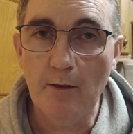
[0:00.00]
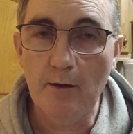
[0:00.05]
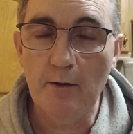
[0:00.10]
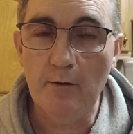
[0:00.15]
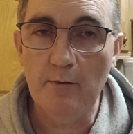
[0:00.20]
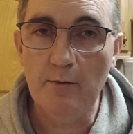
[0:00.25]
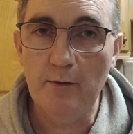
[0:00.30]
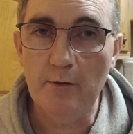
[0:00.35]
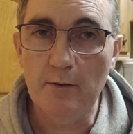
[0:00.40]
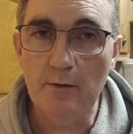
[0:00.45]

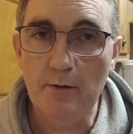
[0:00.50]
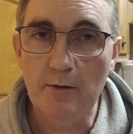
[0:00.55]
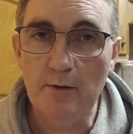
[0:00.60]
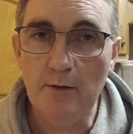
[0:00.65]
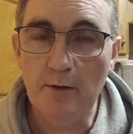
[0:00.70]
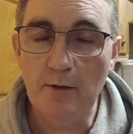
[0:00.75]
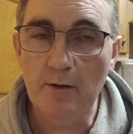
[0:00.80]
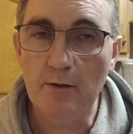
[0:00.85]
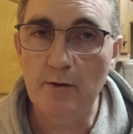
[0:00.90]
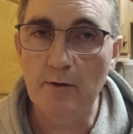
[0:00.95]
if you're a
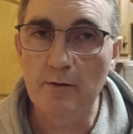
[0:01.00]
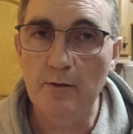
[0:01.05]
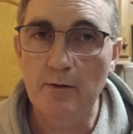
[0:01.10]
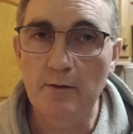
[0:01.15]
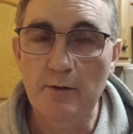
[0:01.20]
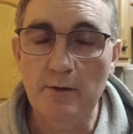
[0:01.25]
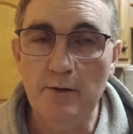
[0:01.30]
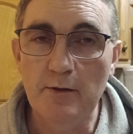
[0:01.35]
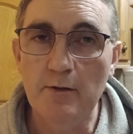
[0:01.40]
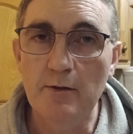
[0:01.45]
doctor
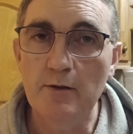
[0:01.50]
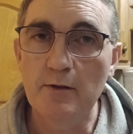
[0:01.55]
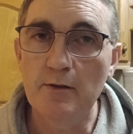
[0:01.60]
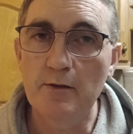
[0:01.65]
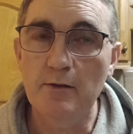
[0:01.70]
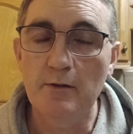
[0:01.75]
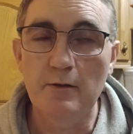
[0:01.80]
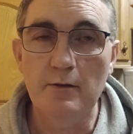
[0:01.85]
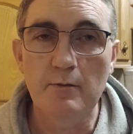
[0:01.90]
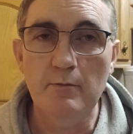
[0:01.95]
or a
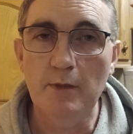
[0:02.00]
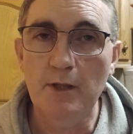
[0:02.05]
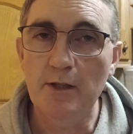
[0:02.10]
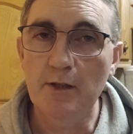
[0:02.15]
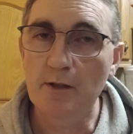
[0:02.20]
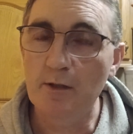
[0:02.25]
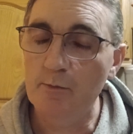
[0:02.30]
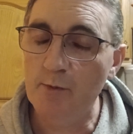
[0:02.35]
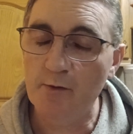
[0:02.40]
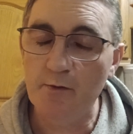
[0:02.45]
nurse or a
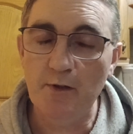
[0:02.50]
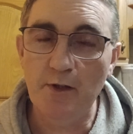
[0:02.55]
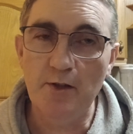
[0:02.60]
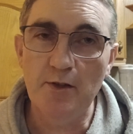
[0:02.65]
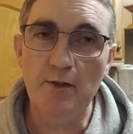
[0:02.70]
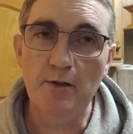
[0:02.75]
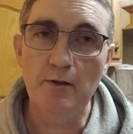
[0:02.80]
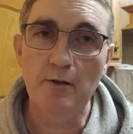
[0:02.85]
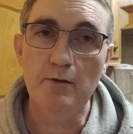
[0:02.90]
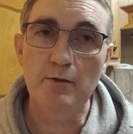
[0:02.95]
medical
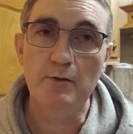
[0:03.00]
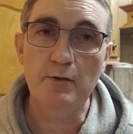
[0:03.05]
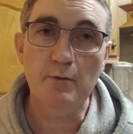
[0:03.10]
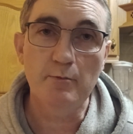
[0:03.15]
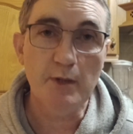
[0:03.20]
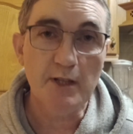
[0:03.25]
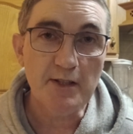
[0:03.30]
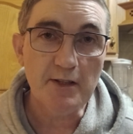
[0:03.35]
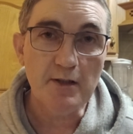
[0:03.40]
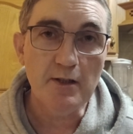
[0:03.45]
professional or a
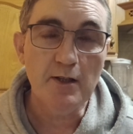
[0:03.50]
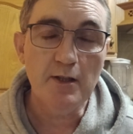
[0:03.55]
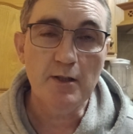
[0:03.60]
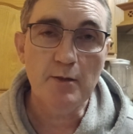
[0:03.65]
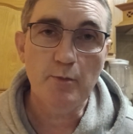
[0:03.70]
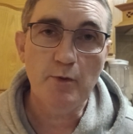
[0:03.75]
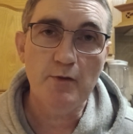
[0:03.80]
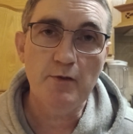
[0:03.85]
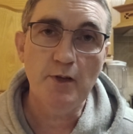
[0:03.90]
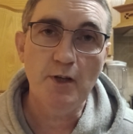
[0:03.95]
mental health
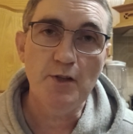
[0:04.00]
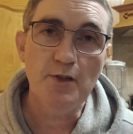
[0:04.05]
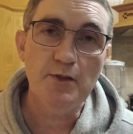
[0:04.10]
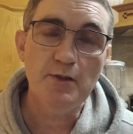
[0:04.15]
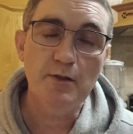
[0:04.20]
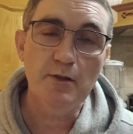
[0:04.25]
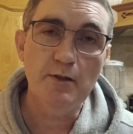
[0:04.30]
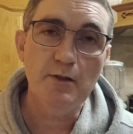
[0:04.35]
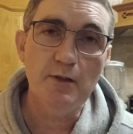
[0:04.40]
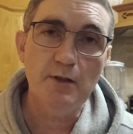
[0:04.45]

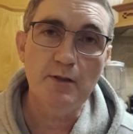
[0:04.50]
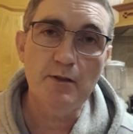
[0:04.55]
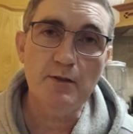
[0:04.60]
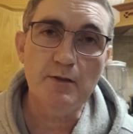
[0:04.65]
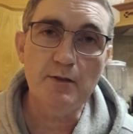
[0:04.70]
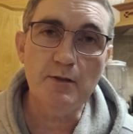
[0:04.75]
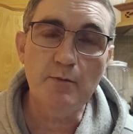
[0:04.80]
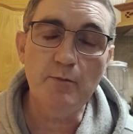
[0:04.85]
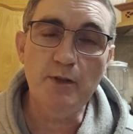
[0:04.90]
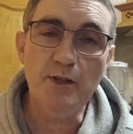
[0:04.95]
professional and
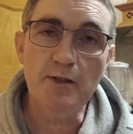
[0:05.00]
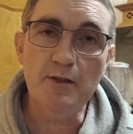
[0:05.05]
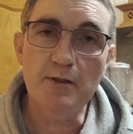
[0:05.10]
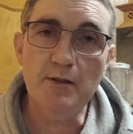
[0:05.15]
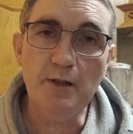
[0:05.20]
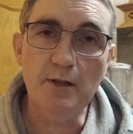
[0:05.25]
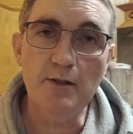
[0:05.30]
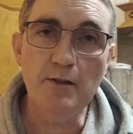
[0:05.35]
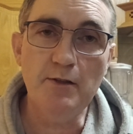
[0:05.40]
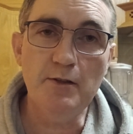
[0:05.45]
somebody is
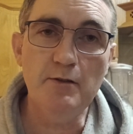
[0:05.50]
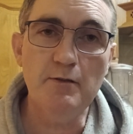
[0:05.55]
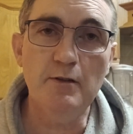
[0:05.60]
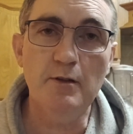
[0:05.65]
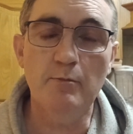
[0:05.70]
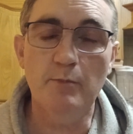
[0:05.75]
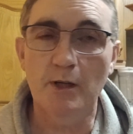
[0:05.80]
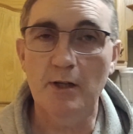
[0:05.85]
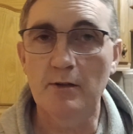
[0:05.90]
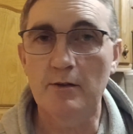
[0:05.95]
telling you
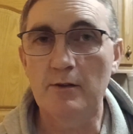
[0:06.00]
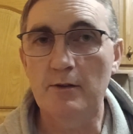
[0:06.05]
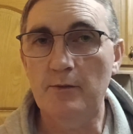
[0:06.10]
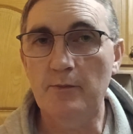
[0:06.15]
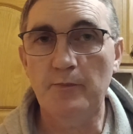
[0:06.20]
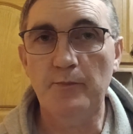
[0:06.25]
about